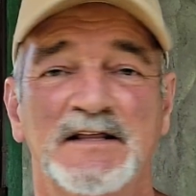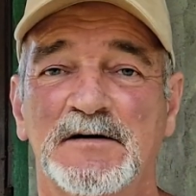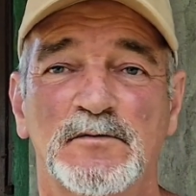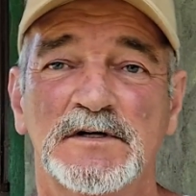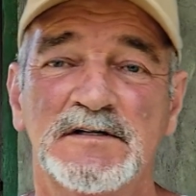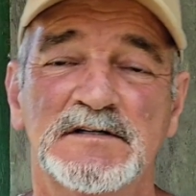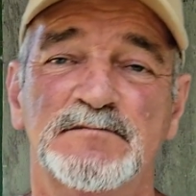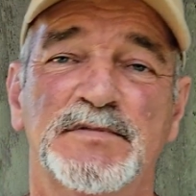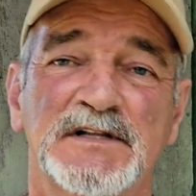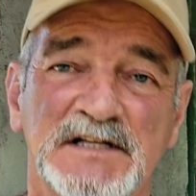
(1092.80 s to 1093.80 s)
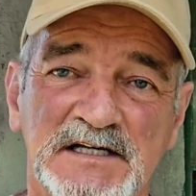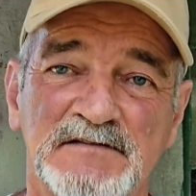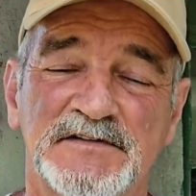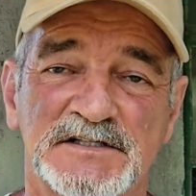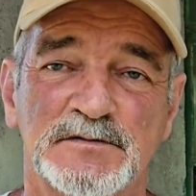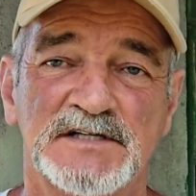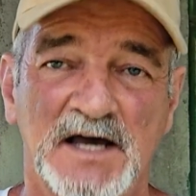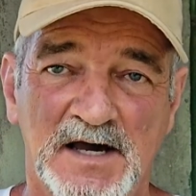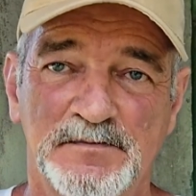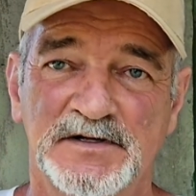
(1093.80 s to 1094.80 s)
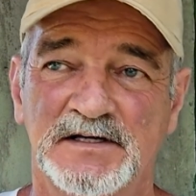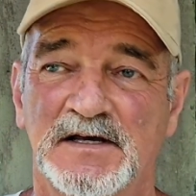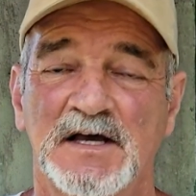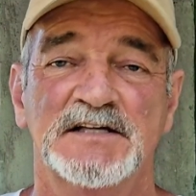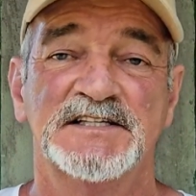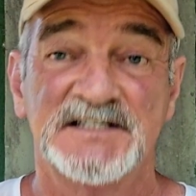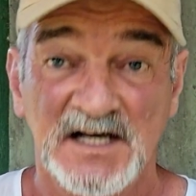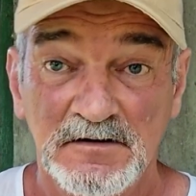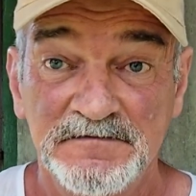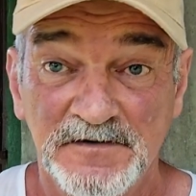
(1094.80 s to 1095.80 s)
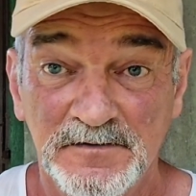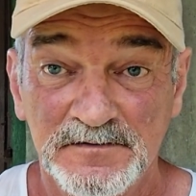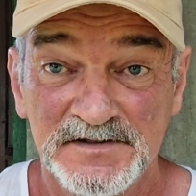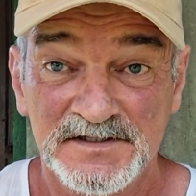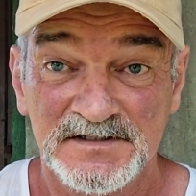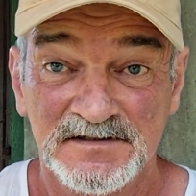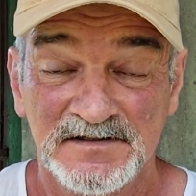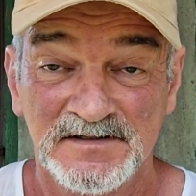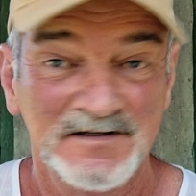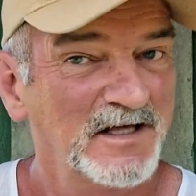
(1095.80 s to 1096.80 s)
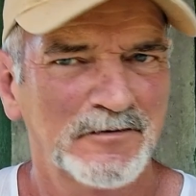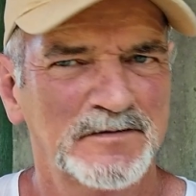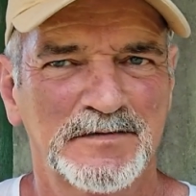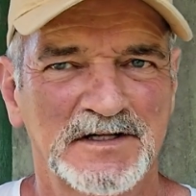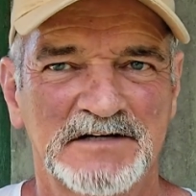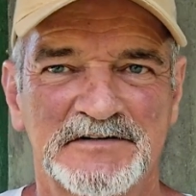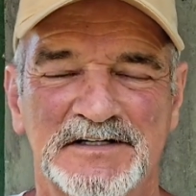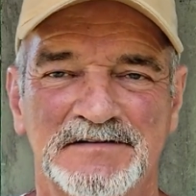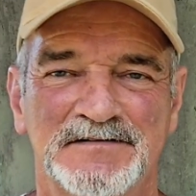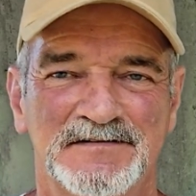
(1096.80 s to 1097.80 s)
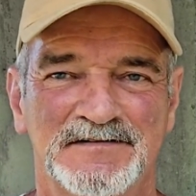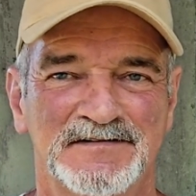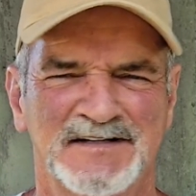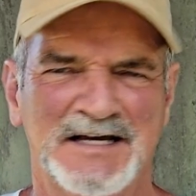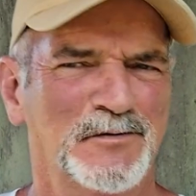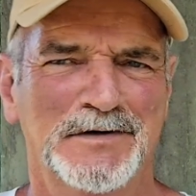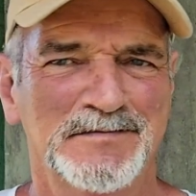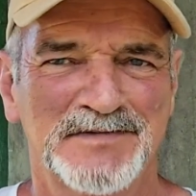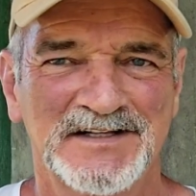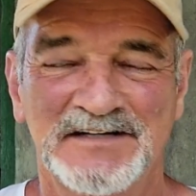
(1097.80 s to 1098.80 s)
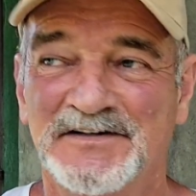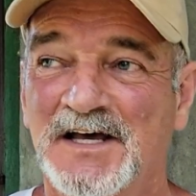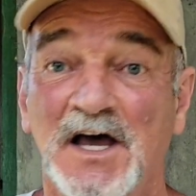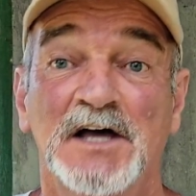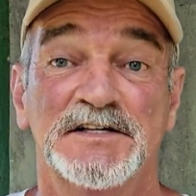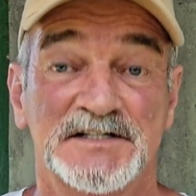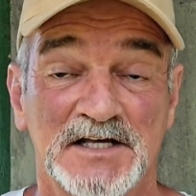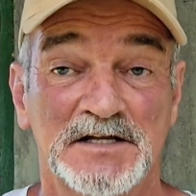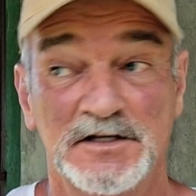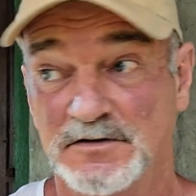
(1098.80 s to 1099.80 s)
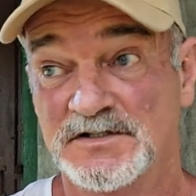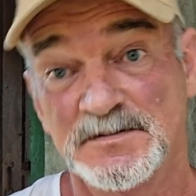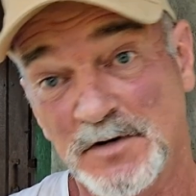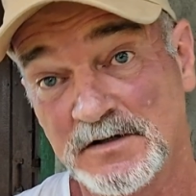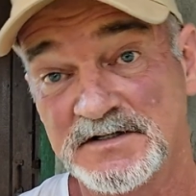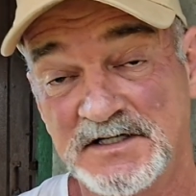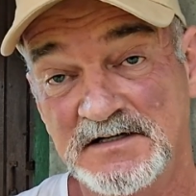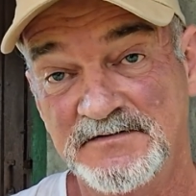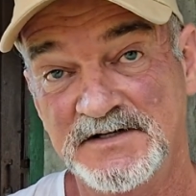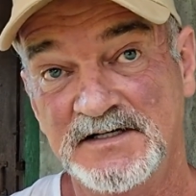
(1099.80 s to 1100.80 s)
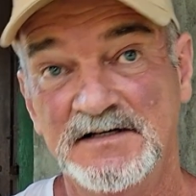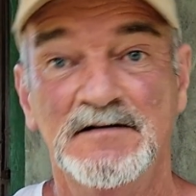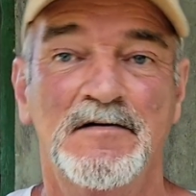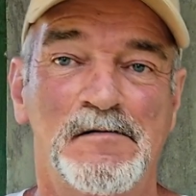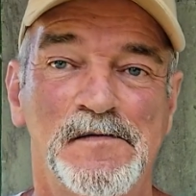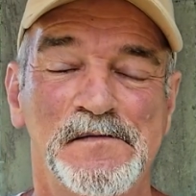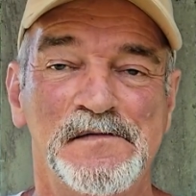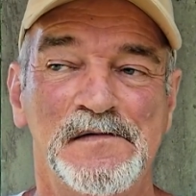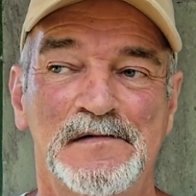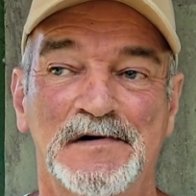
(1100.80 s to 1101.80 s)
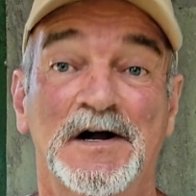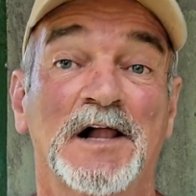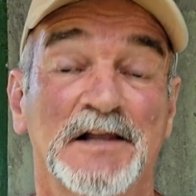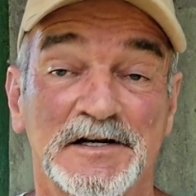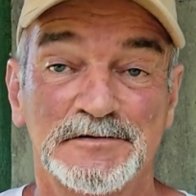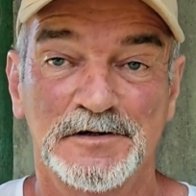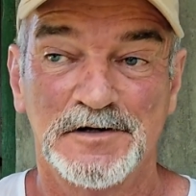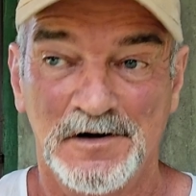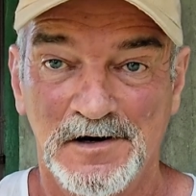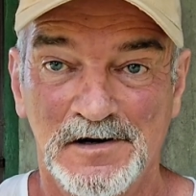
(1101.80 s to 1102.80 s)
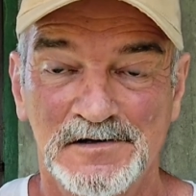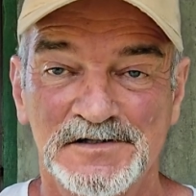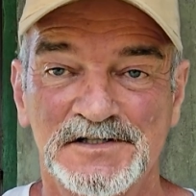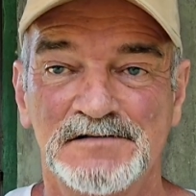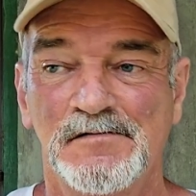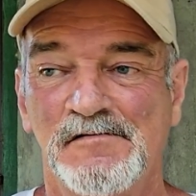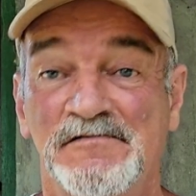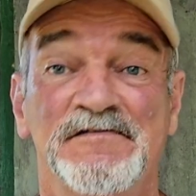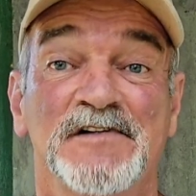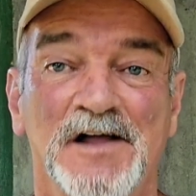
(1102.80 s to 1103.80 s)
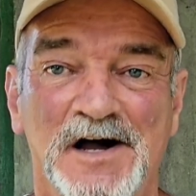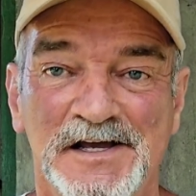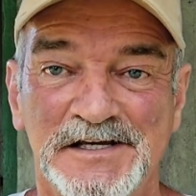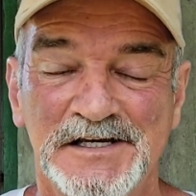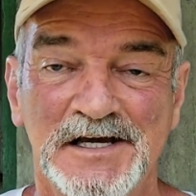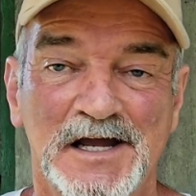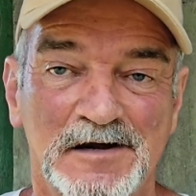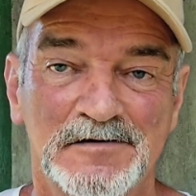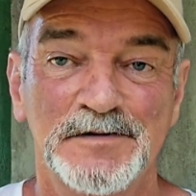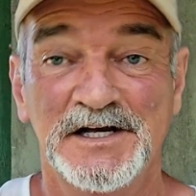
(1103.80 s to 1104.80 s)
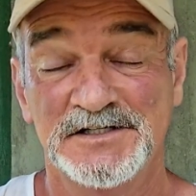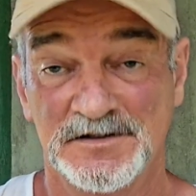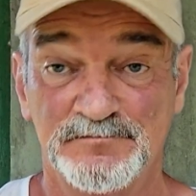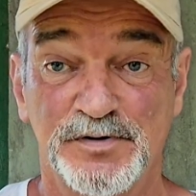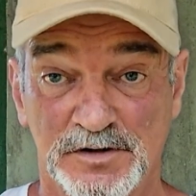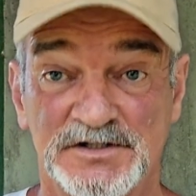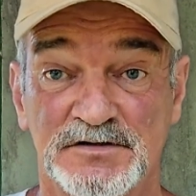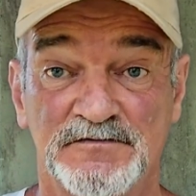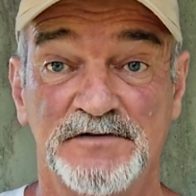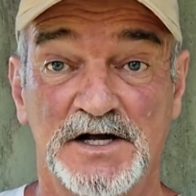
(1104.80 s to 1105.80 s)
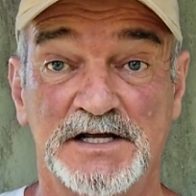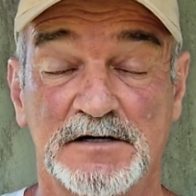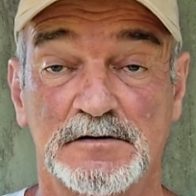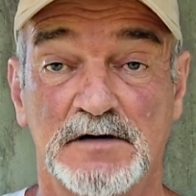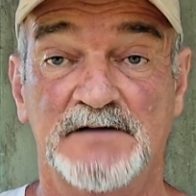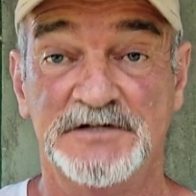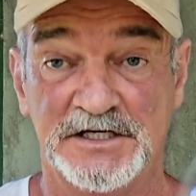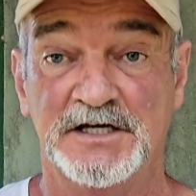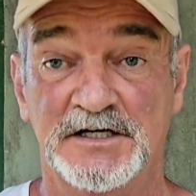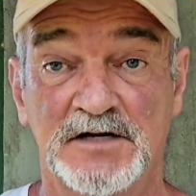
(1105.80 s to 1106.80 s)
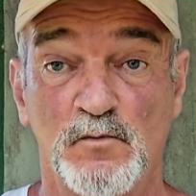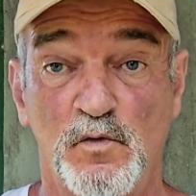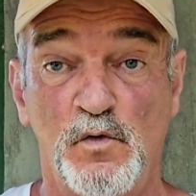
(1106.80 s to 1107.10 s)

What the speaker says: They wouldn't believe this was happening. Cell phones? They wouldn't believe it. They wouldn't believe it. Your smart TV, electric cars, flying airplanes, personal flying aircraft, you get in it,